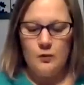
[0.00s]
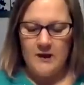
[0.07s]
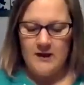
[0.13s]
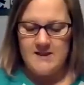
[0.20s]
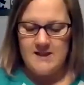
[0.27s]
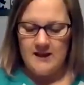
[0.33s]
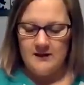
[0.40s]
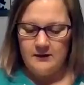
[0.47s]
we're
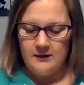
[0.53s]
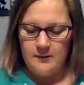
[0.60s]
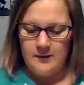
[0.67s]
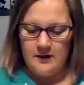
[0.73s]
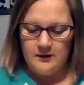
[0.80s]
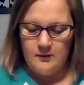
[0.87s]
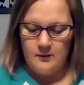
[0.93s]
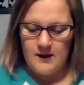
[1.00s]
going to take a little
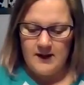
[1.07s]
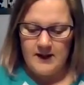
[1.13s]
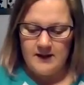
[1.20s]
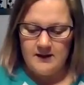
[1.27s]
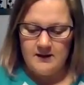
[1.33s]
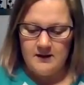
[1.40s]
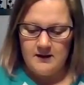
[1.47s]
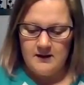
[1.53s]
bit of the
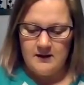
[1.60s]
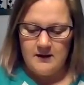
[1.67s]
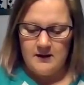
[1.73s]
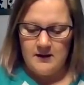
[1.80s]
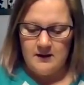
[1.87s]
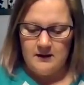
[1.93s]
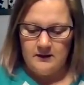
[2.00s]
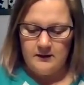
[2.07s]
white
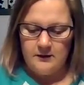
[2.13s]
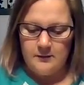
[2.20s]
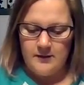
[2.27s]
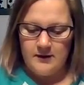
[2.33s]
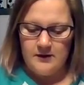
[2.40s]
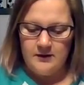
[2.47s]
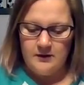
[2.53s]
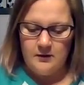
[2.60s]
and a little
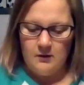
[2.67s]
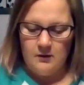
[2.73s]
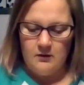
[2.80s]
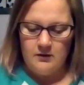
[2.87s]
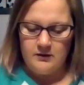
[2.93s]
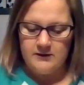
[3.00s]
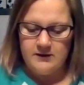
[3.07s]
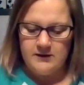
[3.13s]
bit of the
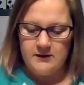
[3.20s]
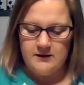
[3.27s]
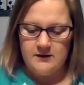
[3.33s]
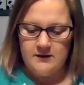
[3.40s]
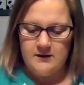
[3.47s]
gold.